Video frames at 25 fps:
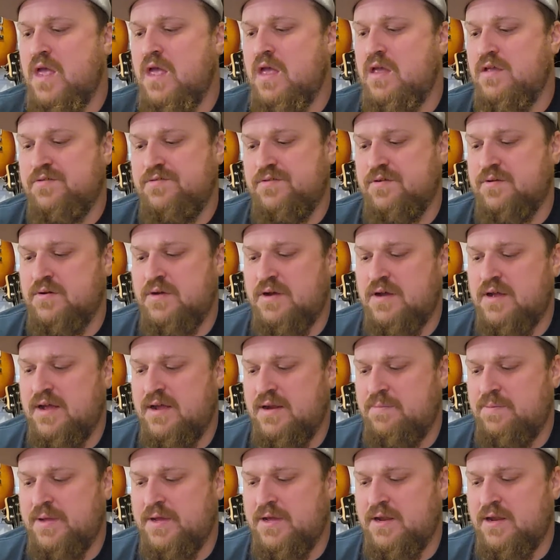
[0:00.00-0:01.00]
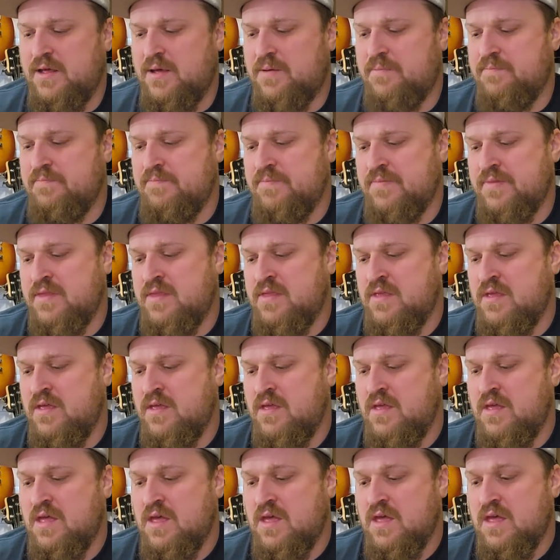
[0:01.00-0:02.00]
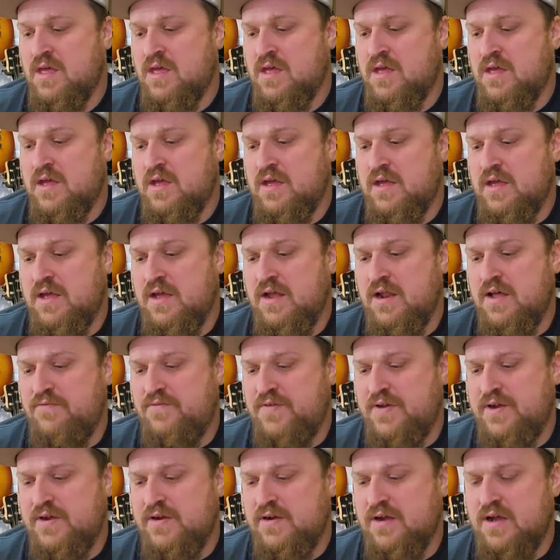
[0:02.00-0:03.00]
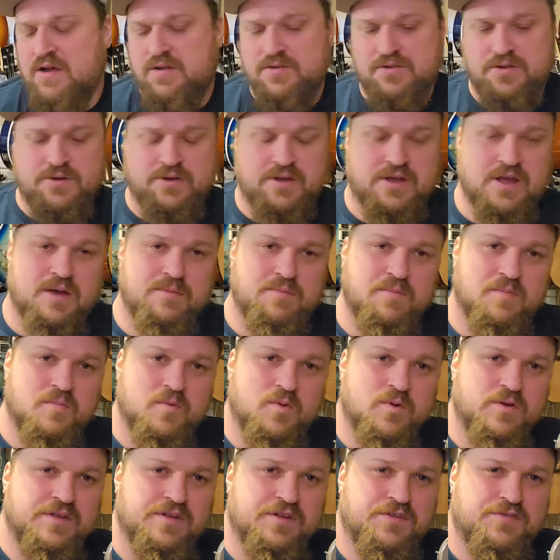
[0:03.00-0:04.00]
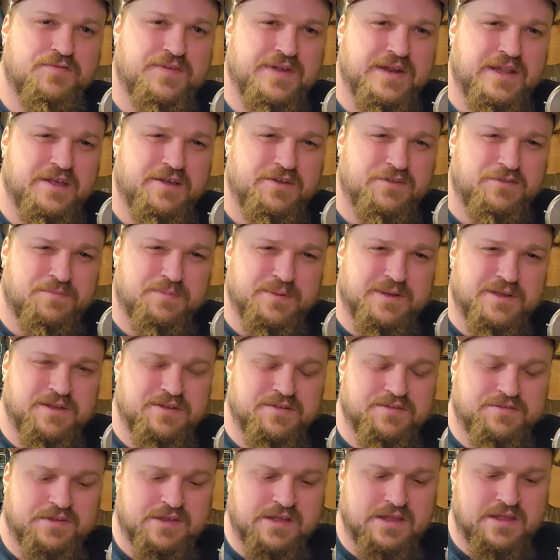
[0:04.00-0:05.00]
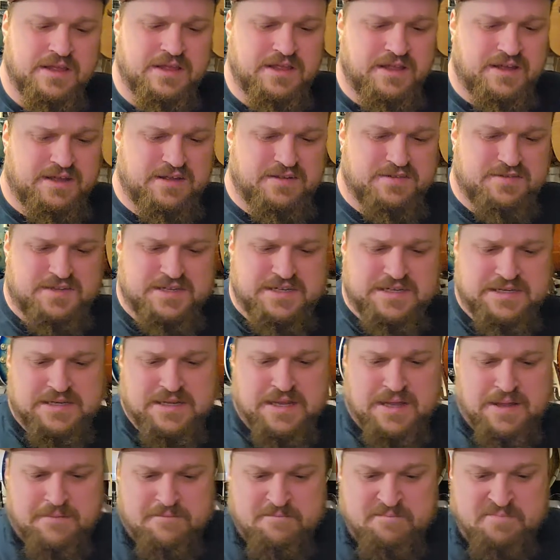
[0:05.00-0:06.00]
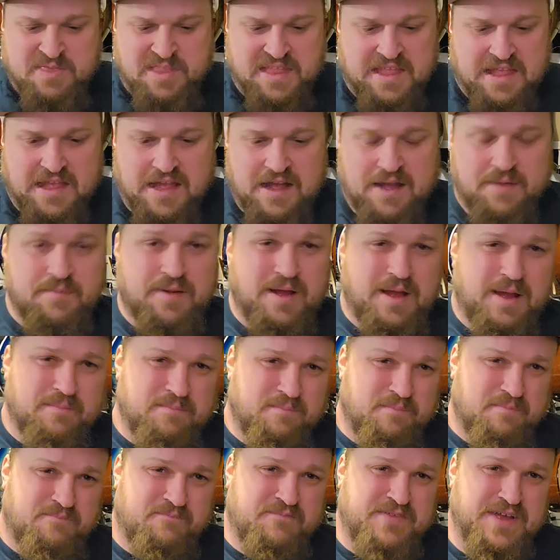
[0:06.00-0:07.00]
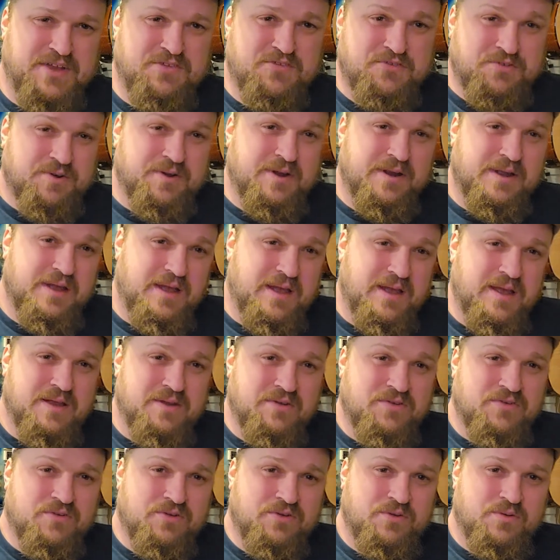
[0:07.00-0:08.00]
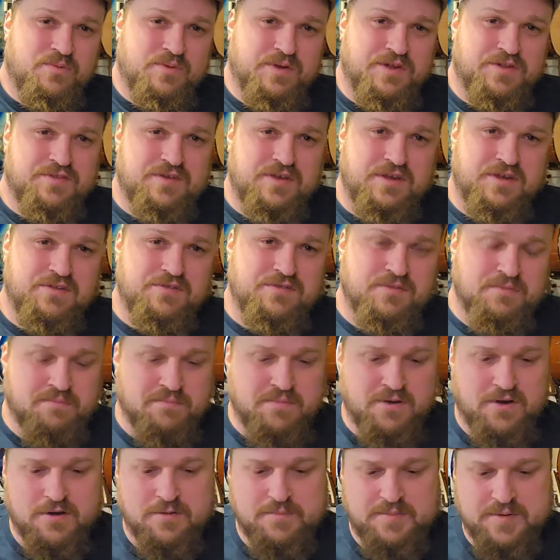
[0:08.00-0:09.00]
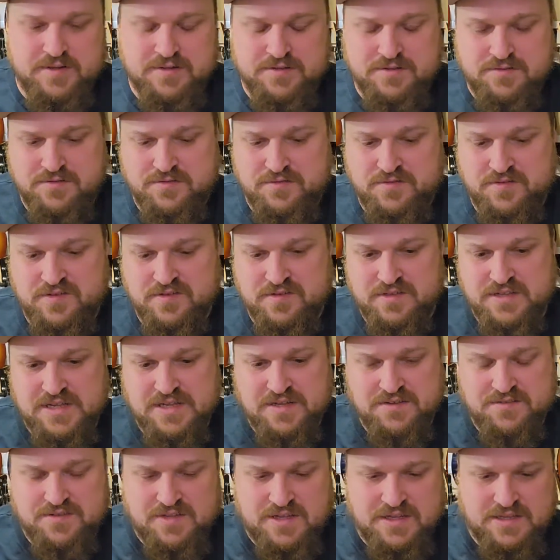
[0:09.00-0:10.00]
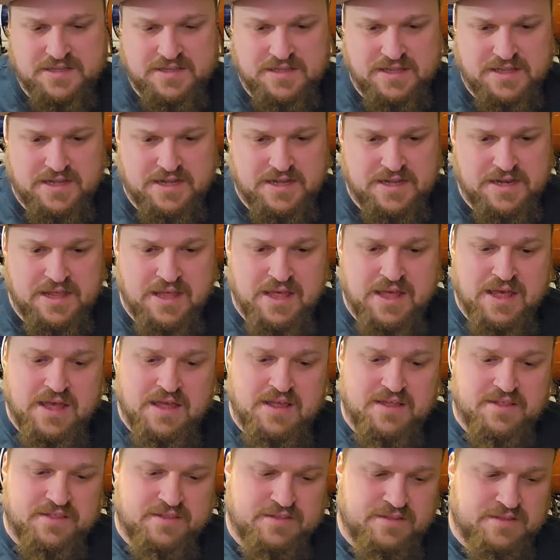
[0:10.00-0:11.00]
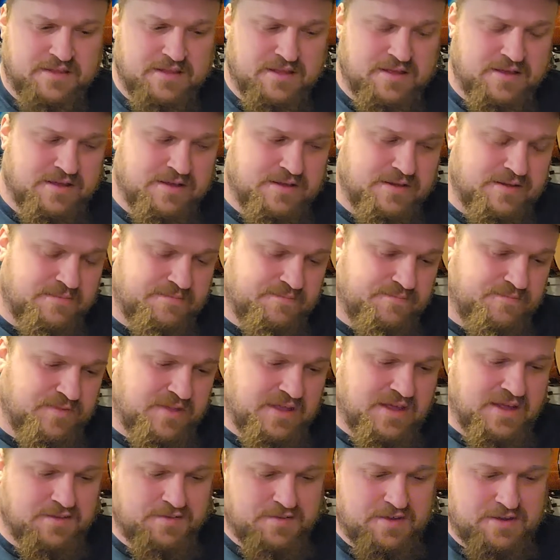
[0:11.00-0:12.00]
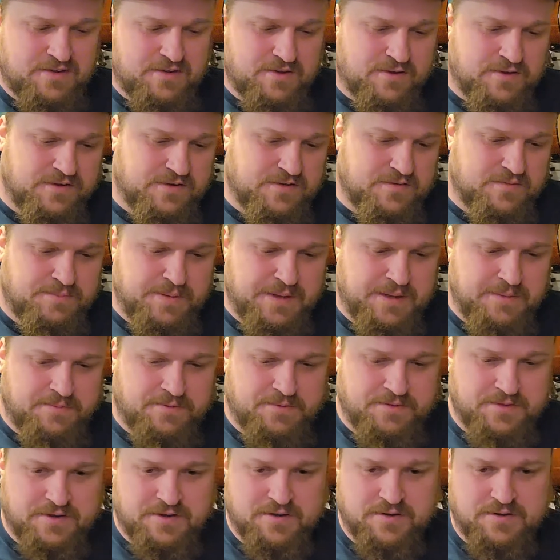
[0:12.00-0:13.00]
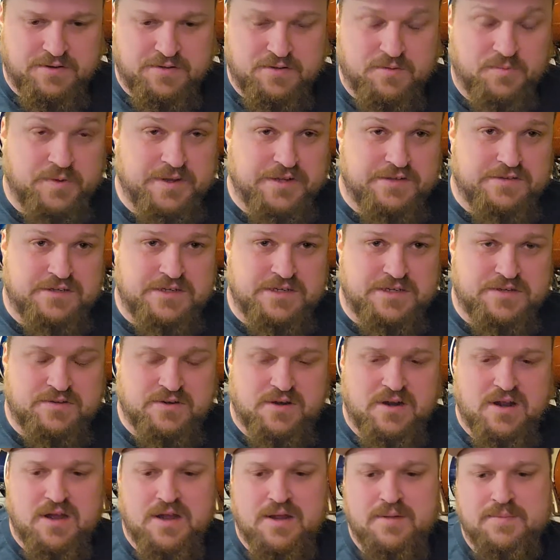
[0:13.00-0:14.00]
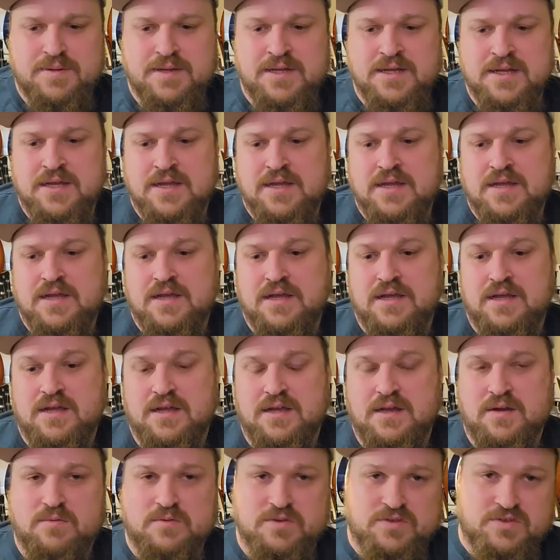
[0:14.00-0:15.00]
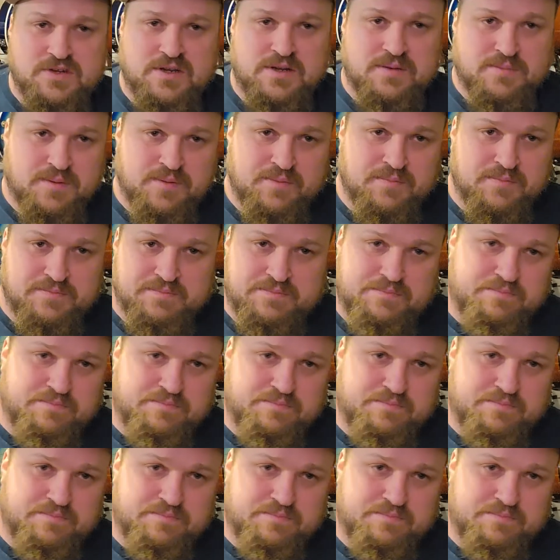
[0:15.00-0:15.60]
So I had to pick it up, and I figure I'll do a couple more of these videos because, like I said, I'm venturing into whiskeys and bourbons and things like that. As I talk to the people that are in the Whiskey Tribe, which I'm